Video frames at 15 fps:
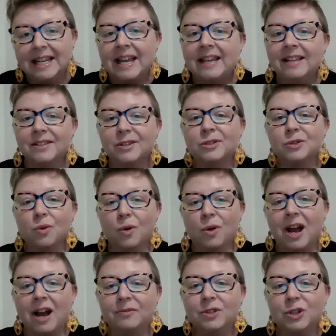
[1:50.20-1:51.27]
He is a
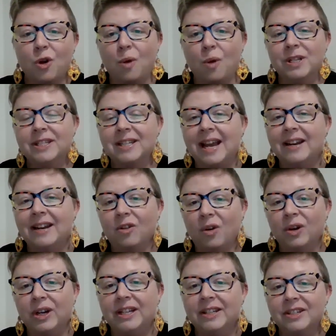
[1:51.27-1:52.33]
sought-after commentator
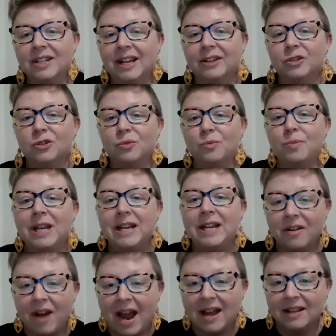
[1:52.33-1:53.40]
on international
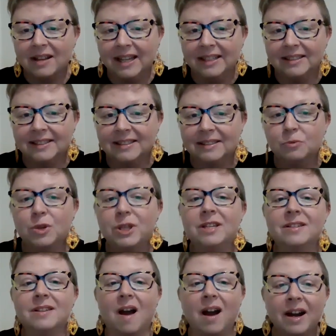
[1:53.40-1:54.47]
media outlets, with
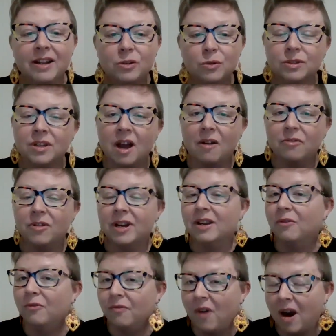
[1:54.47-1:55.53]
his articles covering
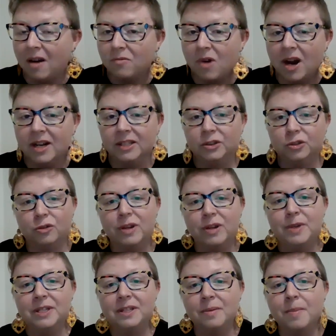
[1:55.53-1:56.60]
far-right
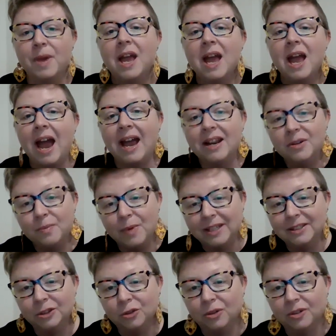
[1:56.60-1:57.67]
extremism and mass
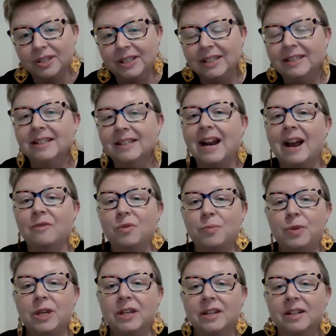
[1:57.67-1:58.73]
atrocities that have
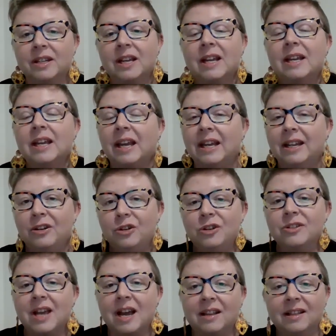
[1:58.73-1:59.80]
appeared in
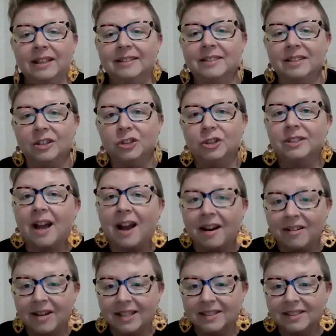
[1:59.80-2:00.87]
news outlets such as
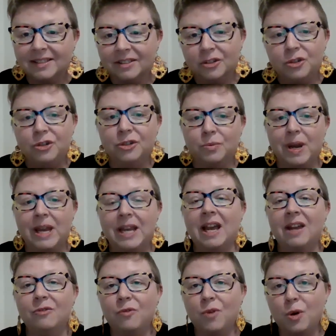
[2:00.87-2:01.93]
Haaretz, Newsweek,
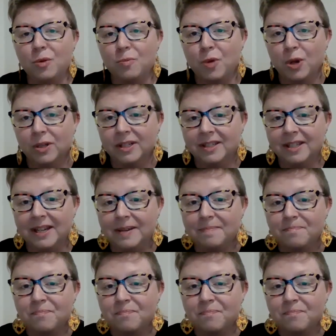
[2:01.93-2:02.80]
and Foreign Policy.